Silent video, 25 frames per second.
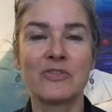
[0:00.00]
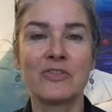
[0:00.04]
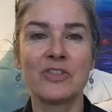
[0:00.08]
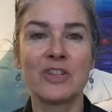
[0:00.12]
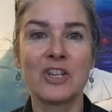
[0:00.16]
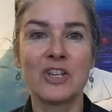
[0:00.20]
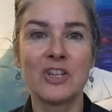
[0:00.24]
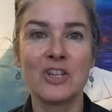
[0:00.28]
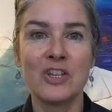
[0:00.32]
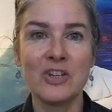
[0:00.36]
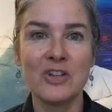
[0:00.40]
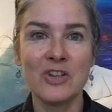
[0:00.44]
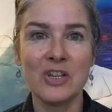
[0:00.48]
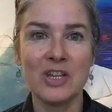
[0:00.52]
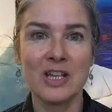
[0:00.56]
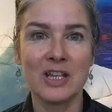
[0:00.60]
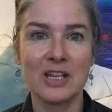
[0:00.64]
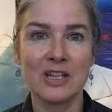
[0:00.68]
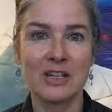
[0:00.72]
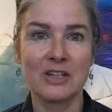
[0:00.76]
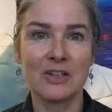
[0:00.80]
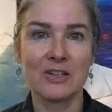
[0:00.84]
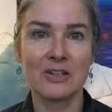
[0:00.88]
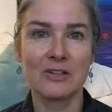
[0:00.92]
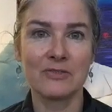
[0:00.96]
the
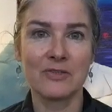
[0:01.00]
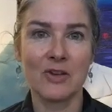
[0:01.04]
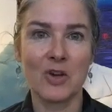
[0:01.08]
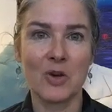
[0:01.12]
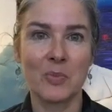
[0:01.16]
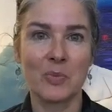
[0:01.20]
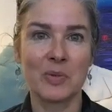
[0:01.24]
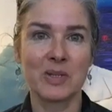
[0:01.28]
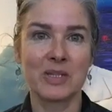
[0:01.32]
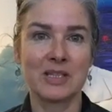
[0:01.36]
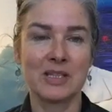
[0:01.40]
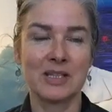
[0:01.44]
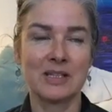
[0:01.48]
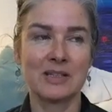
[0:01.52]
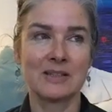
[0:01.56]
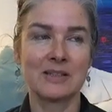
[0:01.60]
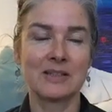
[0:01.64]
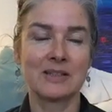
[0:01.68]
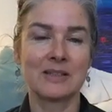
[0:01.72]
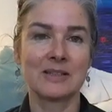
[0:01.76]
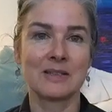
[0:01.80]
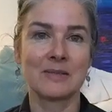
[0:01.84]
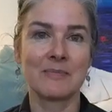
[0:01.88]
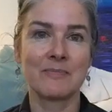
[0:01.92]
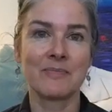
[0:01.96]
union of
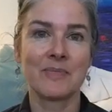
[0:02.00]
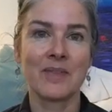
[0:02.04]
opposites.